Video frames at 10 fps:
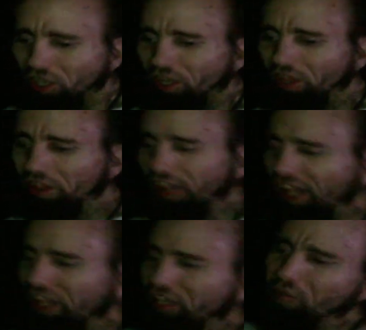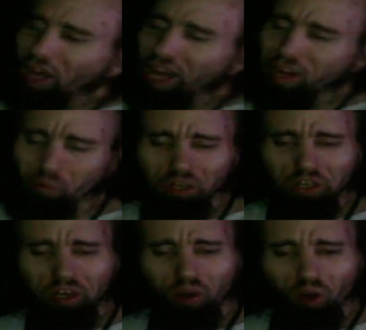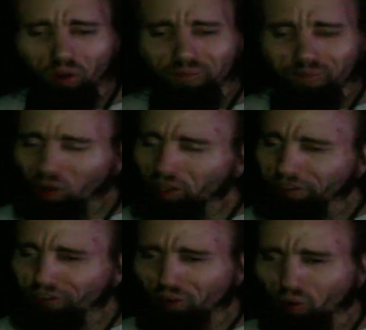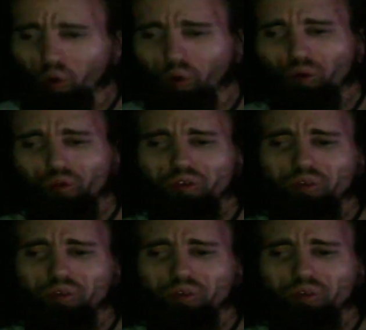Then you had one of your little fucking trolls